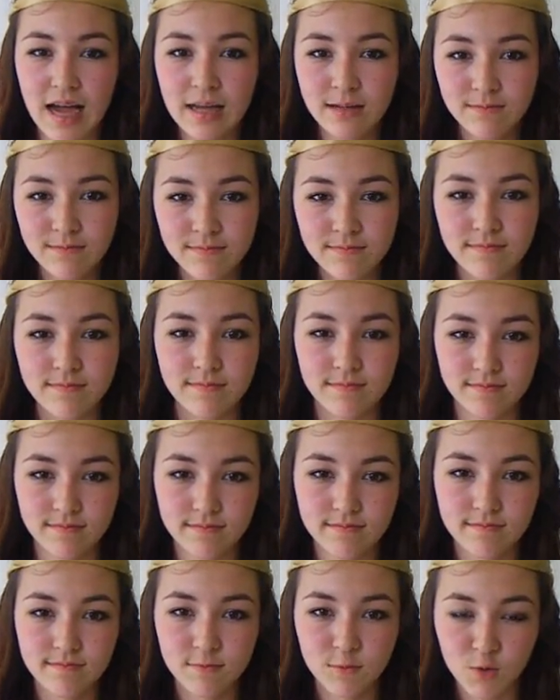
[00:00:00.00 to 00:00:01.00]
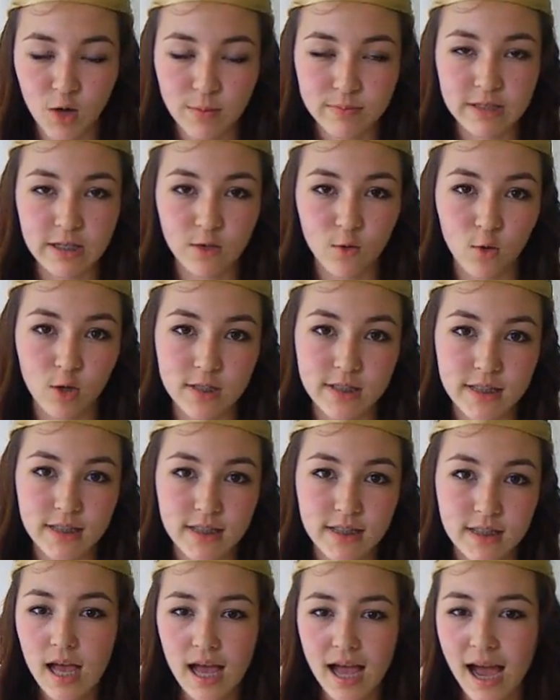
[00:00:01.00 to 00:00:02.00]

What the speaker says: I'm drop dead gorgeous.